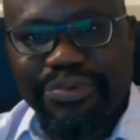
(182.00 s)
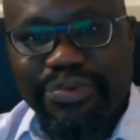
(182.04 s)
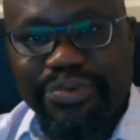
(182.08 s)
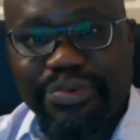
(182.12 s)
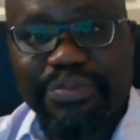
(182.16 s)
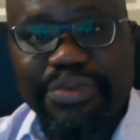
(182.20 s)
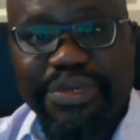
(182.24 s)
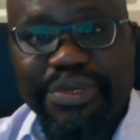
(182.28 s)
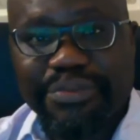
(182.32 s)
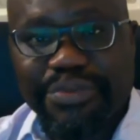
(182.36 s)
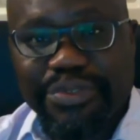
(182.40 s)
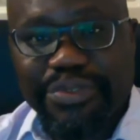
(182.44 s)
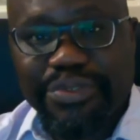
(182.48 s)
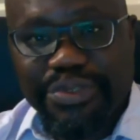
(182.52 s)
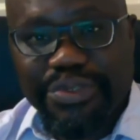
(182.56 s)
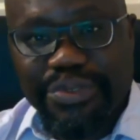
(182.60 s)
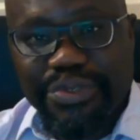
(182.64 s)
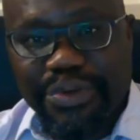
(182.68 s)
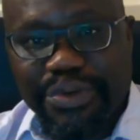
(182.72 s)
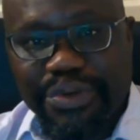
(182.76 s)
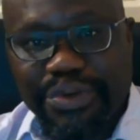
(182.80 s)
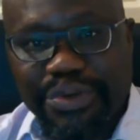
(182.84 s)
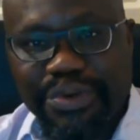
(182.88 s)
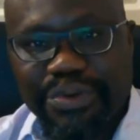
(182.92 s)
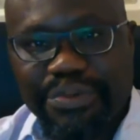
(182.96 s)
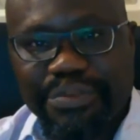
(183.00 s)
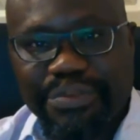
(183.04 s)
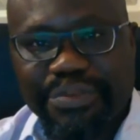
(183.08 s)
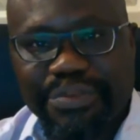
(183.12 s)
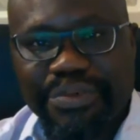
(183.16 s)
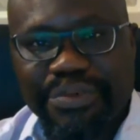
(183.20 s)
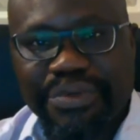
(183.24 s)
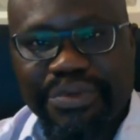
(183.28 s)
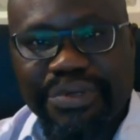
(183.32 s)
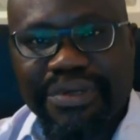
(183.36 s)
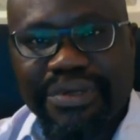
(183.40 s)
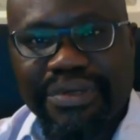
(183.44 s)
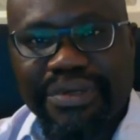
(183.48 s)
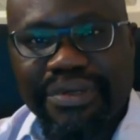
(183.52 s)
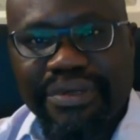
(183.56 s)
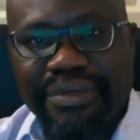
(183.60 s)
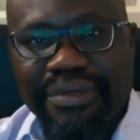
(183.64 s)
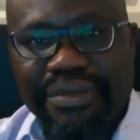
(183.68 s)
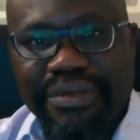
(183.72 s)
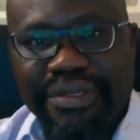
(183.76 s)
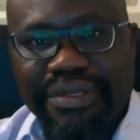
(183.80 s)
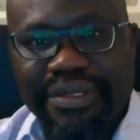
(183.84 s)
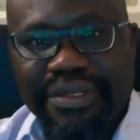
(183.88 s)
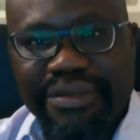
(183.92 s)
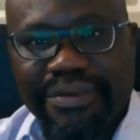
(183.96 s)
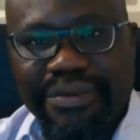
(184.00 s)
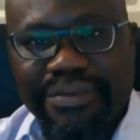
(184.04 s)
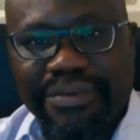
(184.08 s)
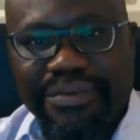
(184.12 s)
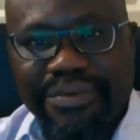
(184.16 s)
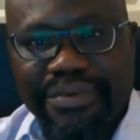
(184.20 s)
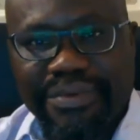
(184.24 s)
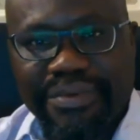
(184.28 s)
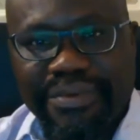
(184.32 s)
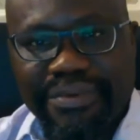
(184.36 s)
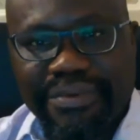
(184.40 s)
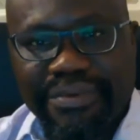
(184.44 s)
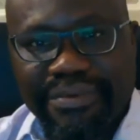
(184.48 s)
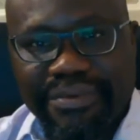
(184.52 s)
we'll be able to go home, you know,